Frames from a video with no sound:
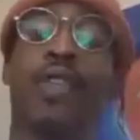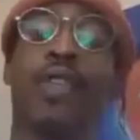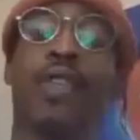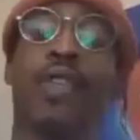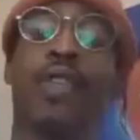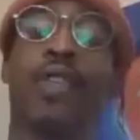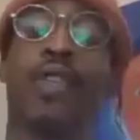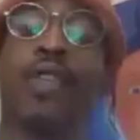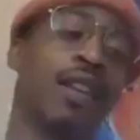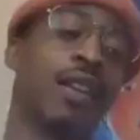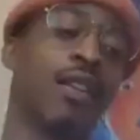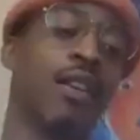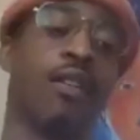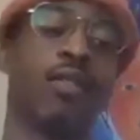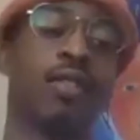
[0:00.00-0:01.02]
the editing
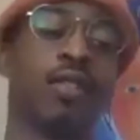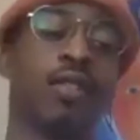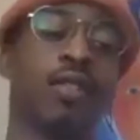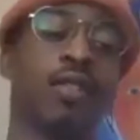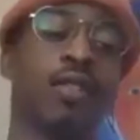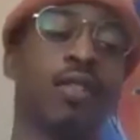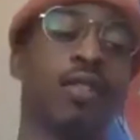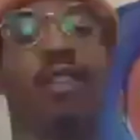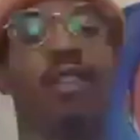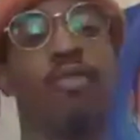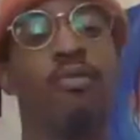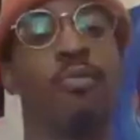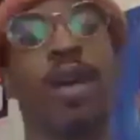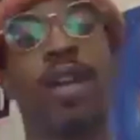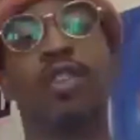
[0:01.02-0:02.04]
and all this stuff
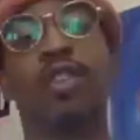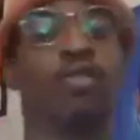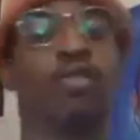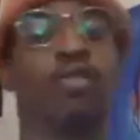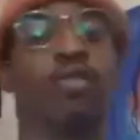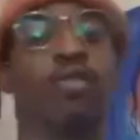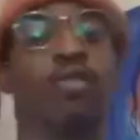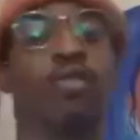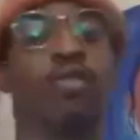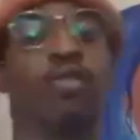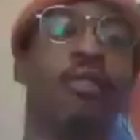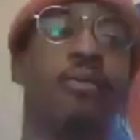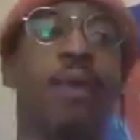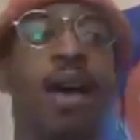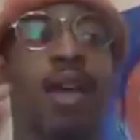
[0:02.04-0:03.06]
together and making sure my
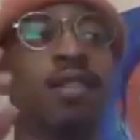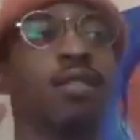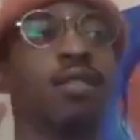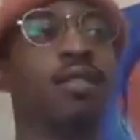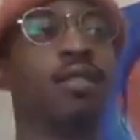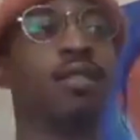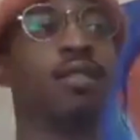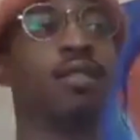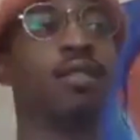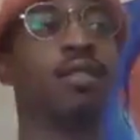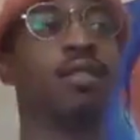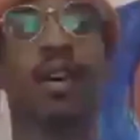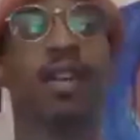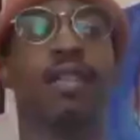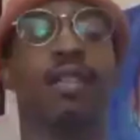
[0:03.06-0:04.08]
song match the
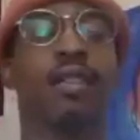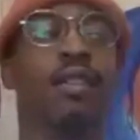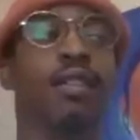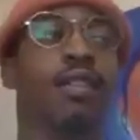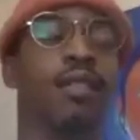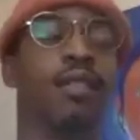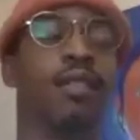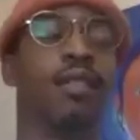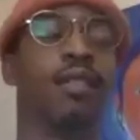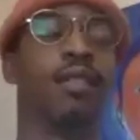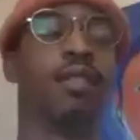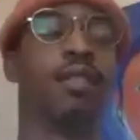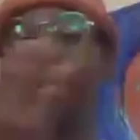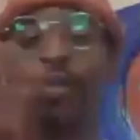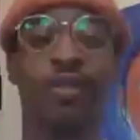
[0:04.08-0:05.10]

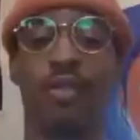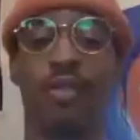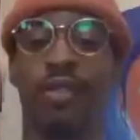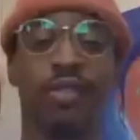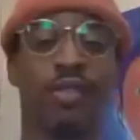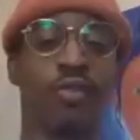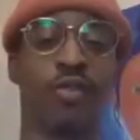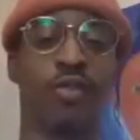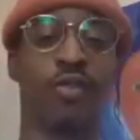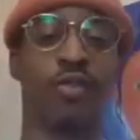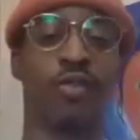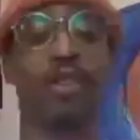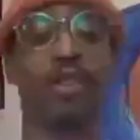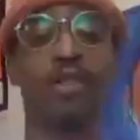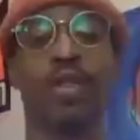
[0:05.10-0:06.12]
lips on the screen. I
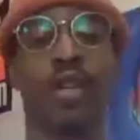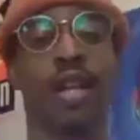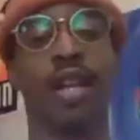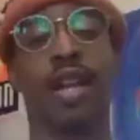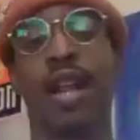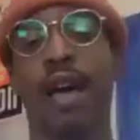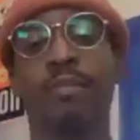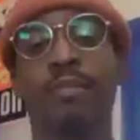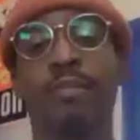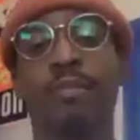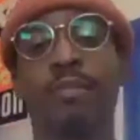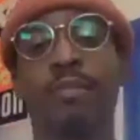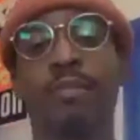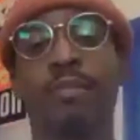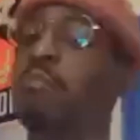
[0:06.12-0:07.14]
don't gotta do none of that. I'm
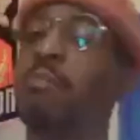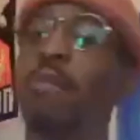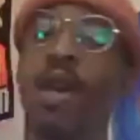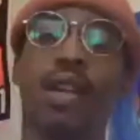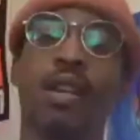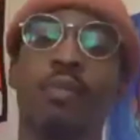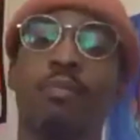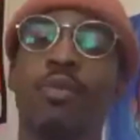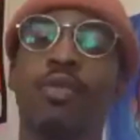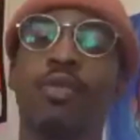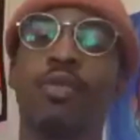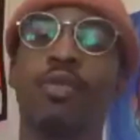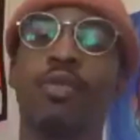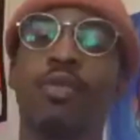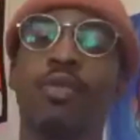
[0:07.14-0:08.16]
just making the music
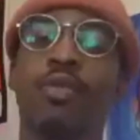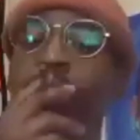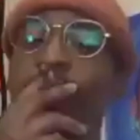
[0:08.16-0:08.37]
now.